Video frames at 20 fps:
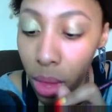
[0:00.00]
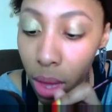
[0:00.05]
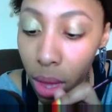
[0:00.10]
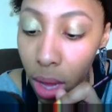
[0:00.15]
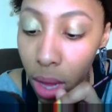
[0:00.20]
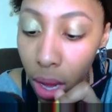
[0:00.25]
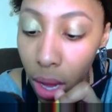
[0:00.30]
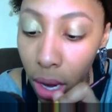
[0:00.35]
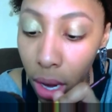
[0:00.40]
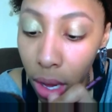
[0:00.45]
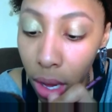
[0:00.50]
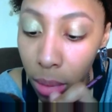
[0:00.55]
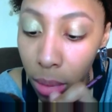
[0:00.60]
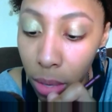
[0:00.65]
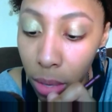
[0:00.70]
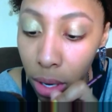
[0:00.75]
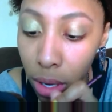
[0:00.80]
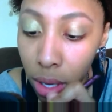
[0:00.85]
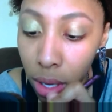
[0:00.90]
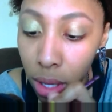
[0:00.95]
And I'm
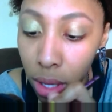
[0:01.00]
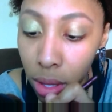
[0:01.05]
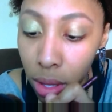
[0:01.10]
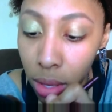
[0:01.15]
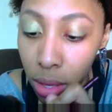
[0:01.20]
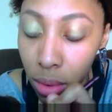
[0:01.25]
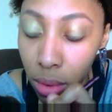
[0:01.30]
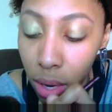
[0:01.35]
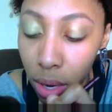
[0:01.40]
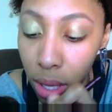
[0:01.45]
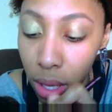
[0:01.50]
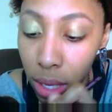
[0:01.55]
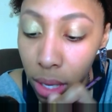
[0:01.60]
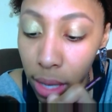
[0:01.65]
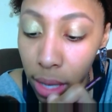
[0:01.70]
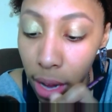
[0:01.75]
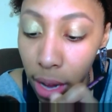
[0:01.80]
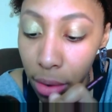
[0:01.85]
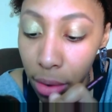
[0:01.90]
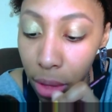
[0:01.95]
just gonna do it on this
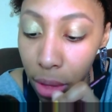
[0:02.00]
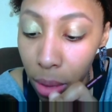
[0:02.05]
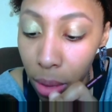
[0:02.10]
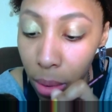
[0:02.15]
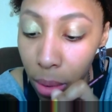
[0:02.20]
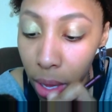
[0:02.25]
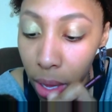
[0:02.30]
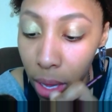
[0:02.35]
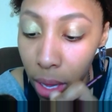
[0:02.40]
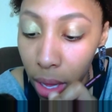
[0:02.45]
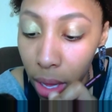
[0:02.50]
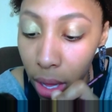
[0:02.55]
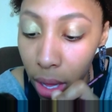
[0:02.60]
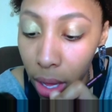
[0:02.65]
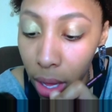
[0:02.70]
eye really quick.